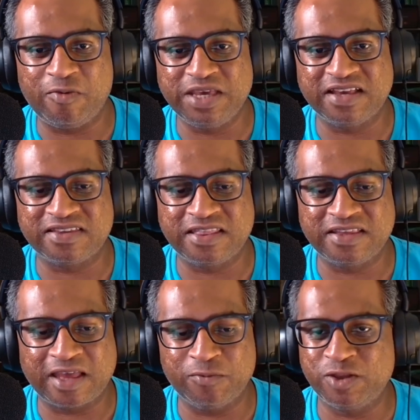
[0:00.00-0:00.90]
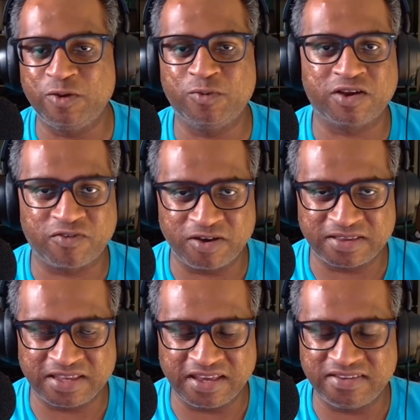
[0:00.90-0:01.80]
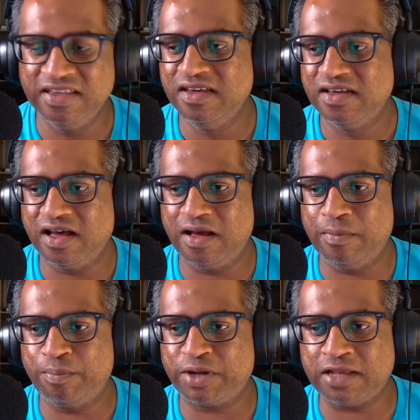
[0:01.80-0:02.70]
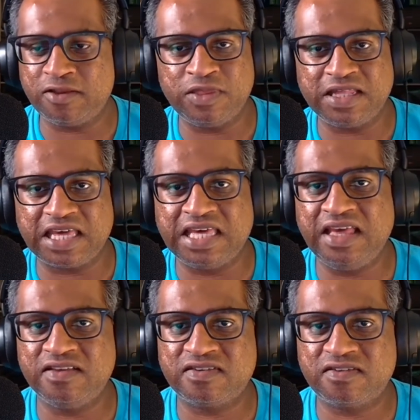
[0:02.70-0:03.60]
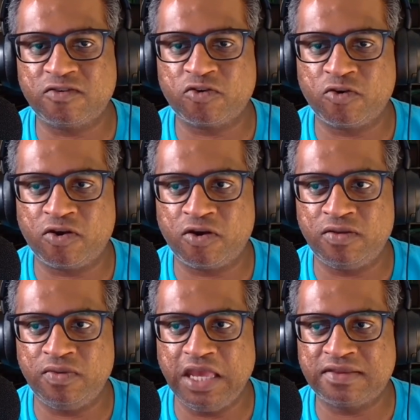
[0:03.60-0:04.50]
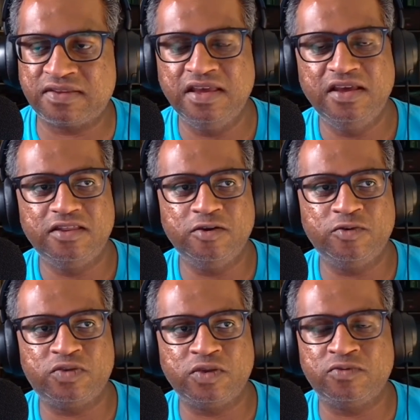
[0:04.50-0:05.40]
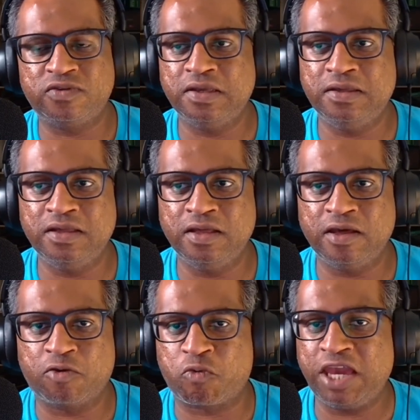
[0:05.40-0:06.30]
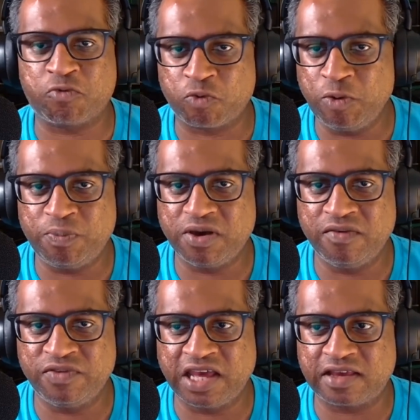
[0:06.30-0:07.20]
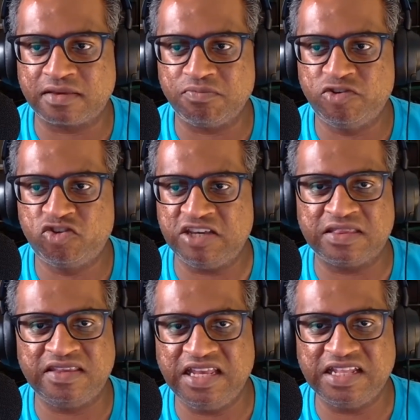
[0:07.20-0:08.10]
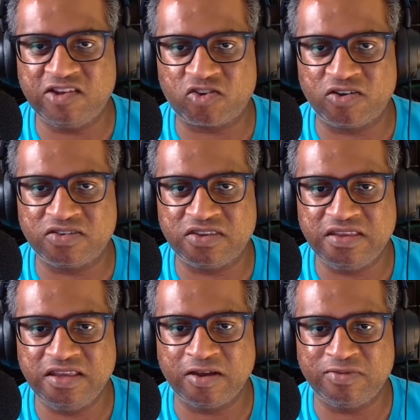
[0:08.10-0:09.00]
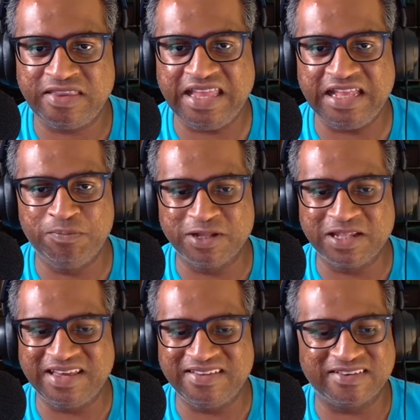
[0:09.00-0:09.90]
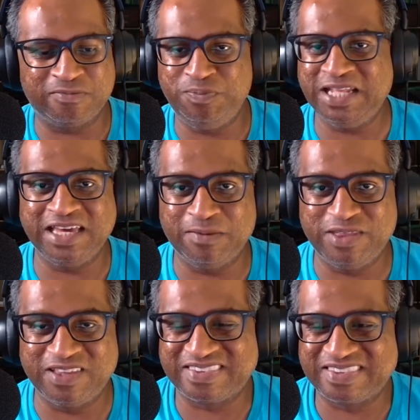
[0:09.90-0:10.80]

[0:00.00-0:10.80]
because of this. I will do whatever it takes. But I do think like his turn, it's those a great group of like shit teenagers, you know, teen bullies just beating up this